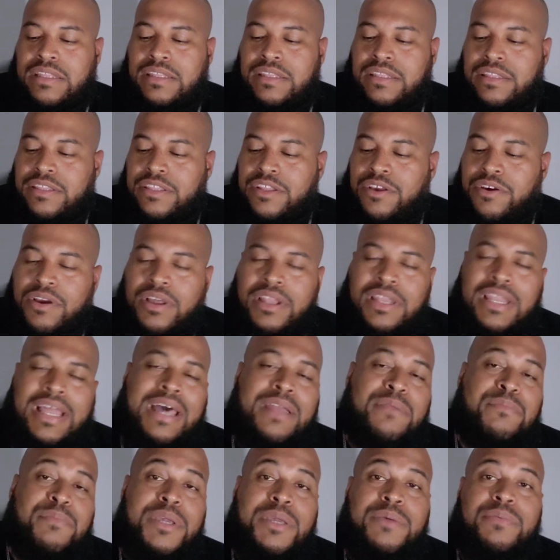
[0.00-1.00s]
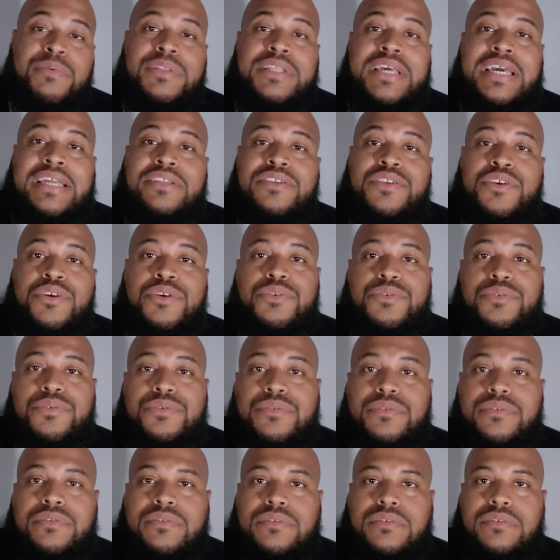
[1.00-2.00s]
there are a lot of people that do.
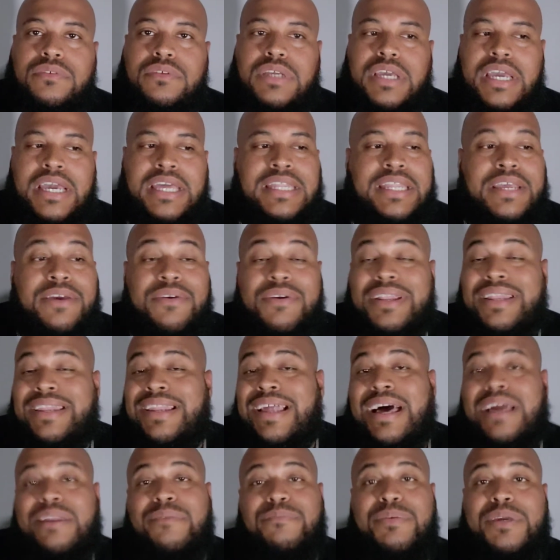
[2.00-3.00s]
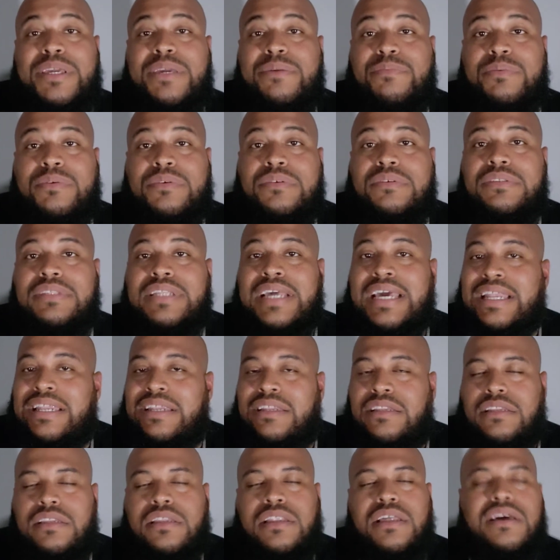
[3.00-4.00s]
And there are a lot of people that
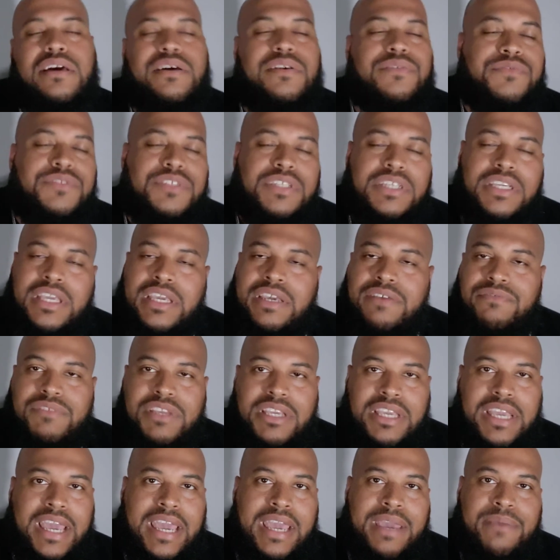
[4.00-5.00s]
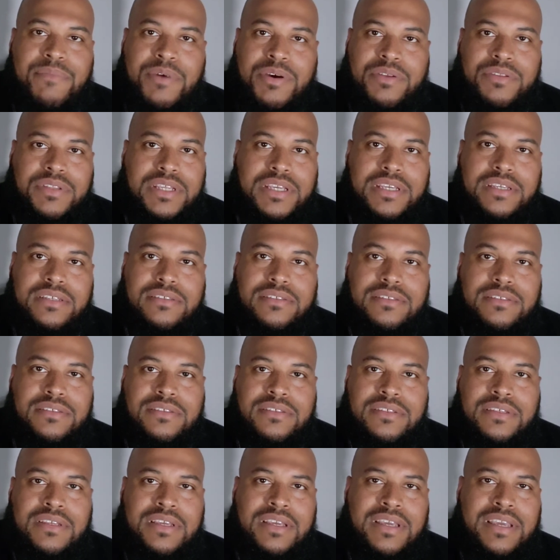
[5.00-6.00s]
love to give the game on this.
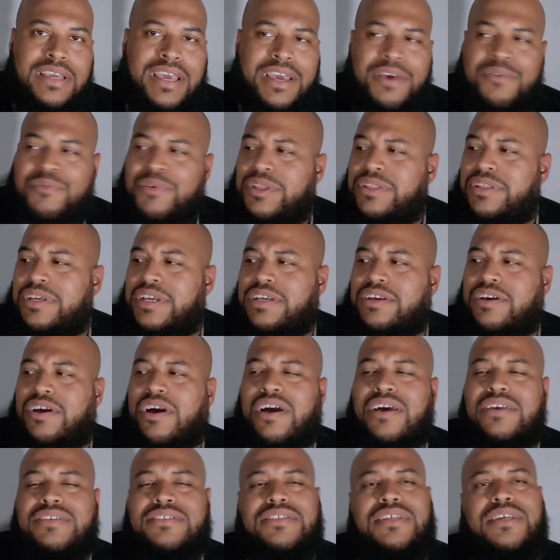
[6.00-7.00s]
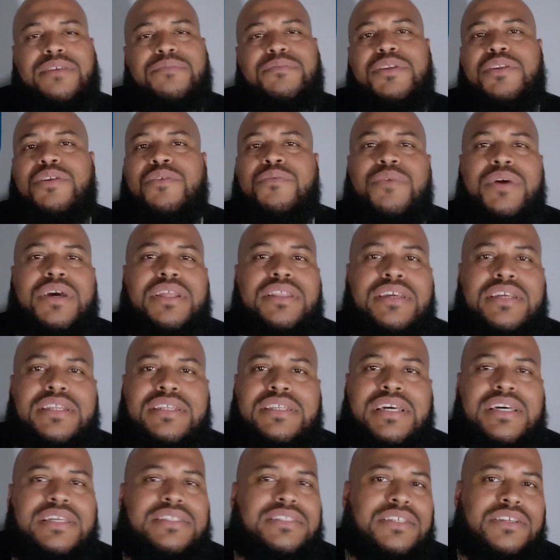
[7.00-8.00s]
And whether it costs something or whether it
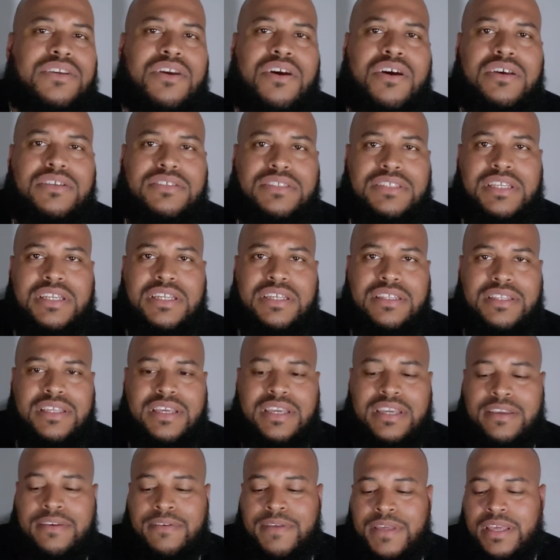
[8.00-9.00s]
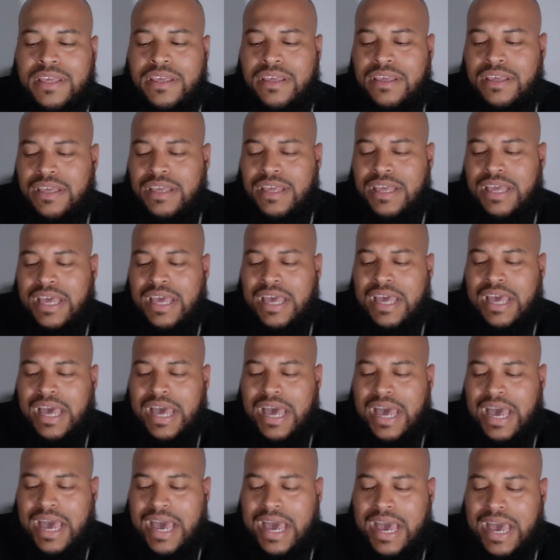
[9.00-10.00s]
doesn't cost anything,
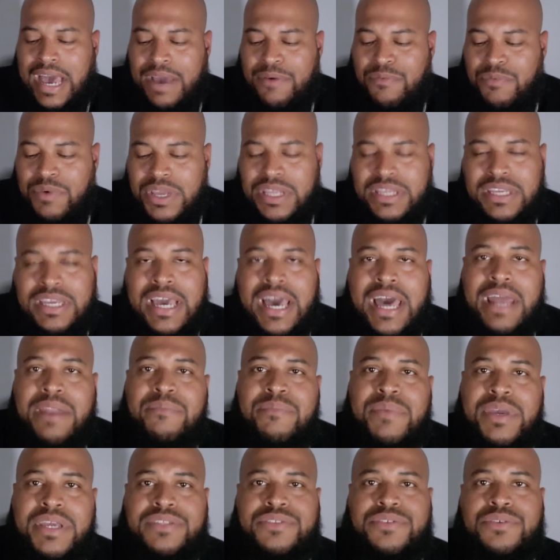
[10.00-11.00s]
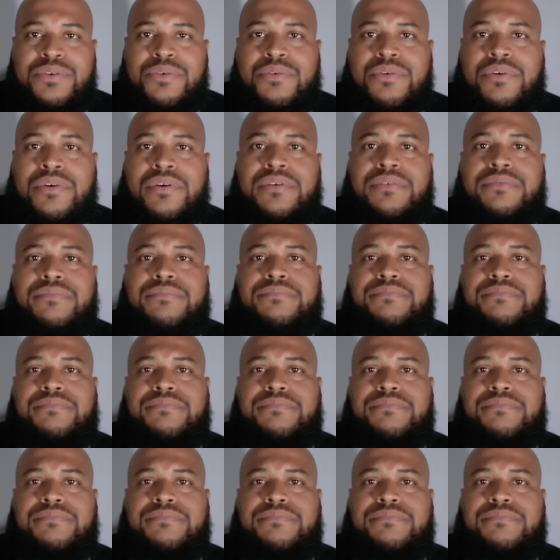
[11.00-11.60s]
I went and got a mentor.